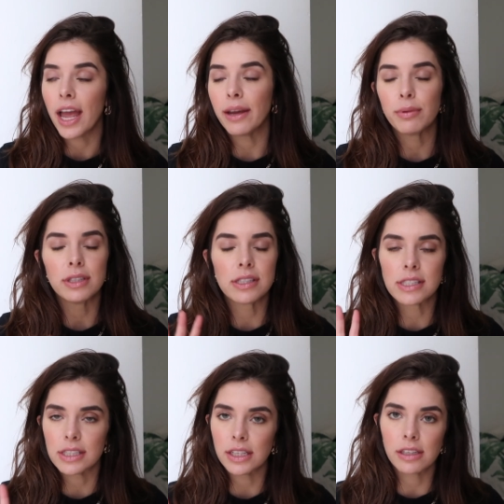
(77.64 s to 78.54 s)
it
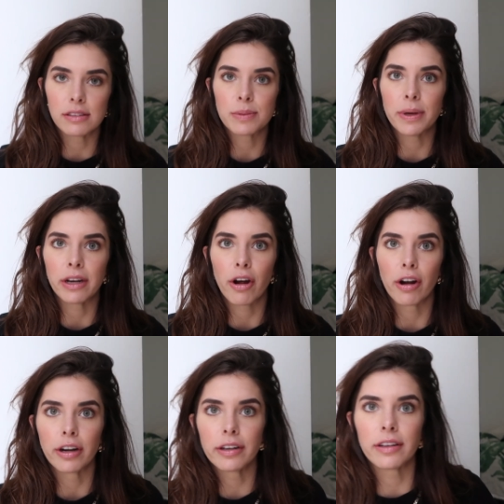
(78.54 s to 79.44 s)
was you know it's been
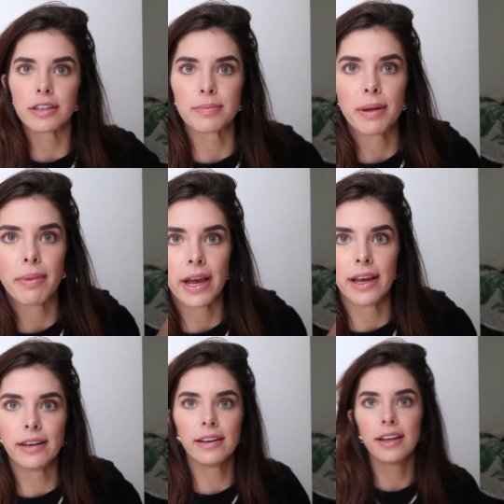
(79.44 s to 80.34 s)
hard there's my
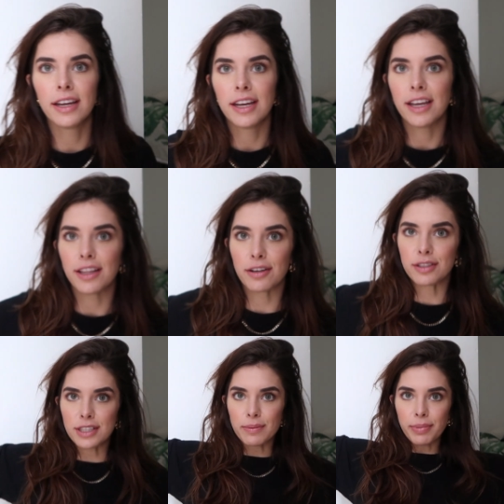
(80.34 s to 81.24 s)
bed
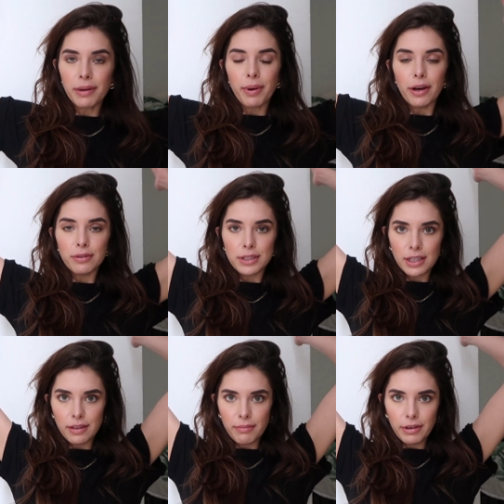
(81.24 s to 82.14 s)
here's this big post
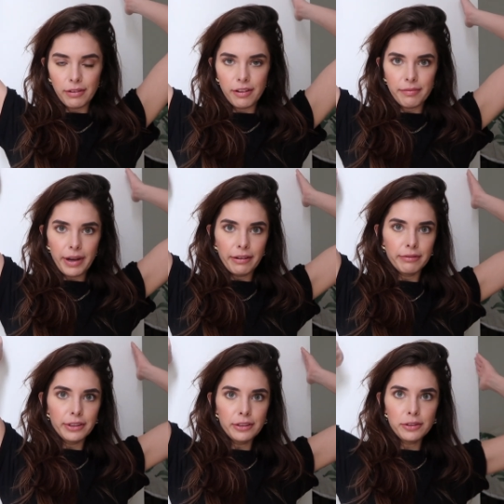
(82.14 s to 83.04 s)
in the middle of my
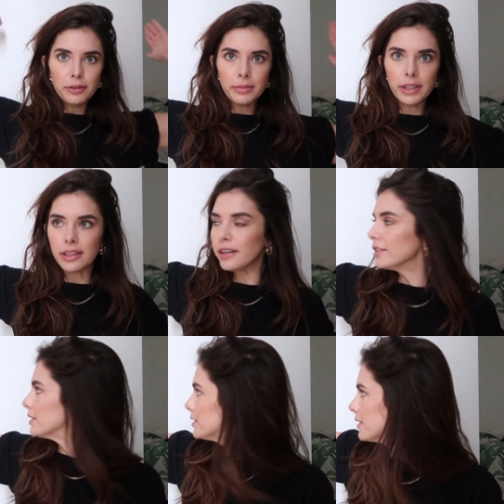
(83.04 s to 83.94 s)
room
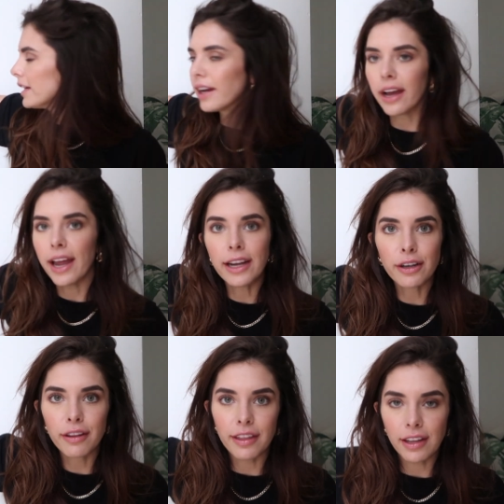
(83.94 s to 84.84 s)
there's like a
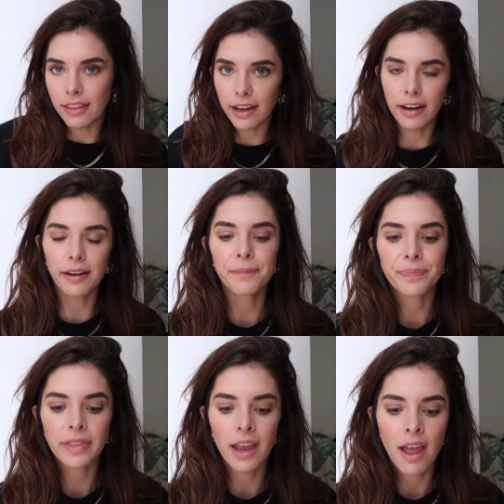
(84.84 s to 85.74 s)
hanger thing there
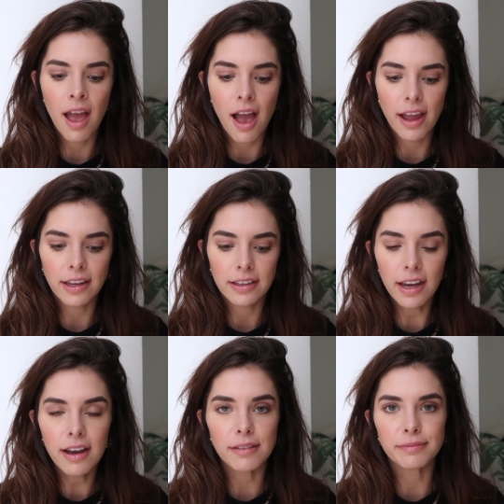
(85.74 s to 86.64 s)

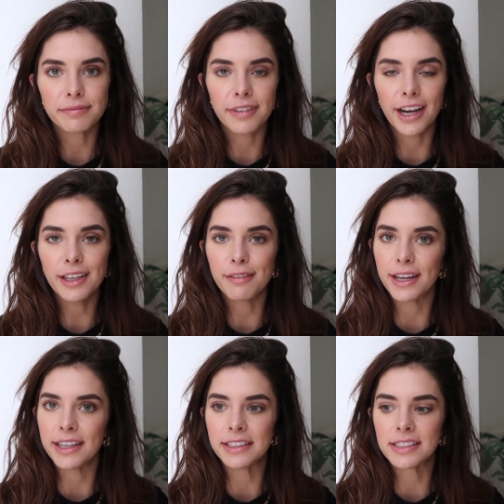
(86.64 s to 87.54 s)
yeah
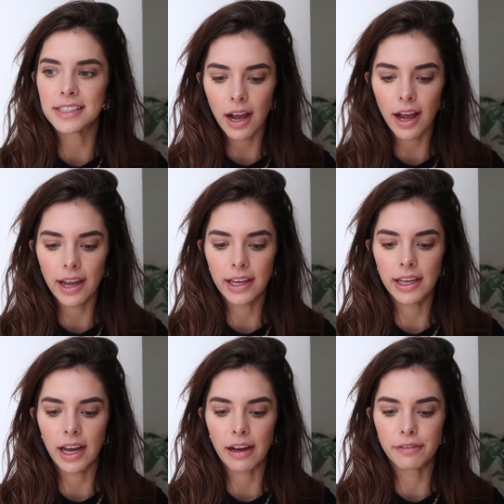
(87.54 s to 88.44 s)
anyways i
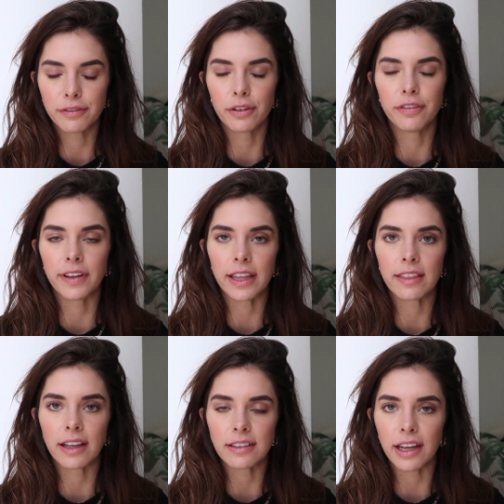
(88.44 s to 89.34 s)
have full
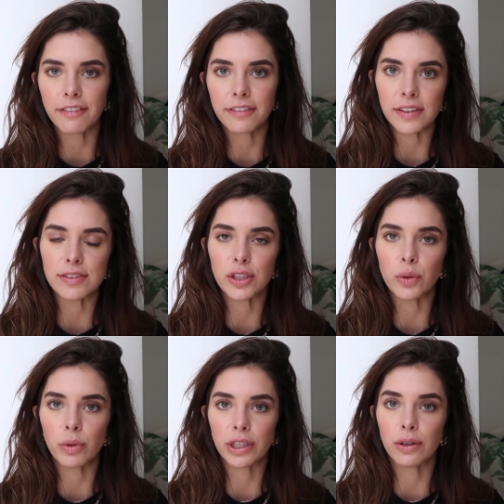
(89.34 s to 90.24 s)
faith that life gives
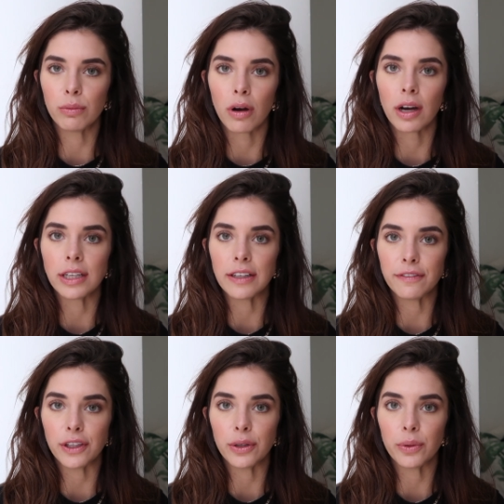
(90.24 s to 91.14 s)
you what you want
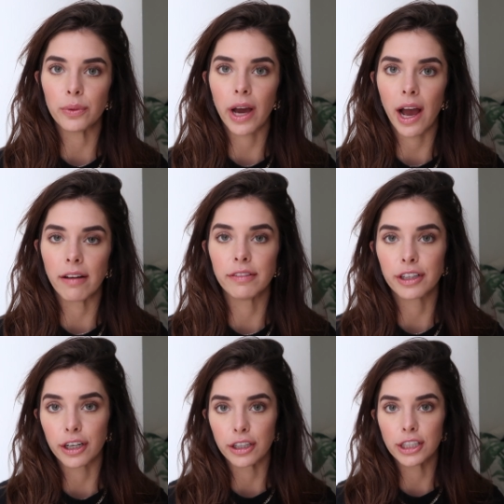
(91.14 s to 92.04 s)
if you have
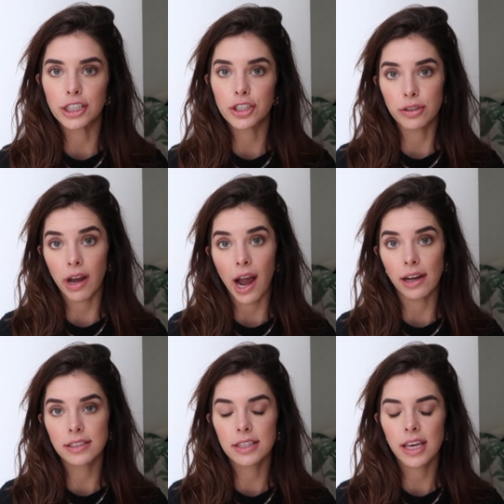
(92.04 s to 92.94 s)
the courage to
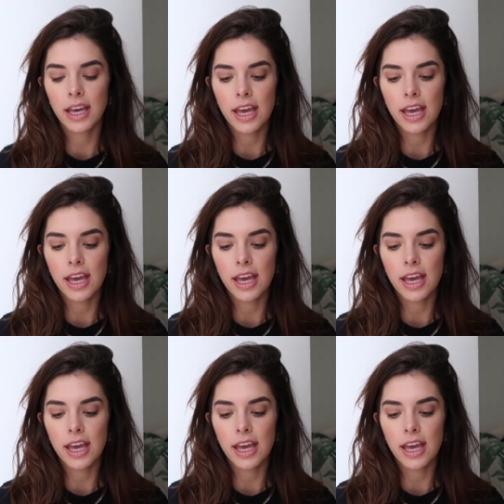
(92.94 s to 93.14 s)
ask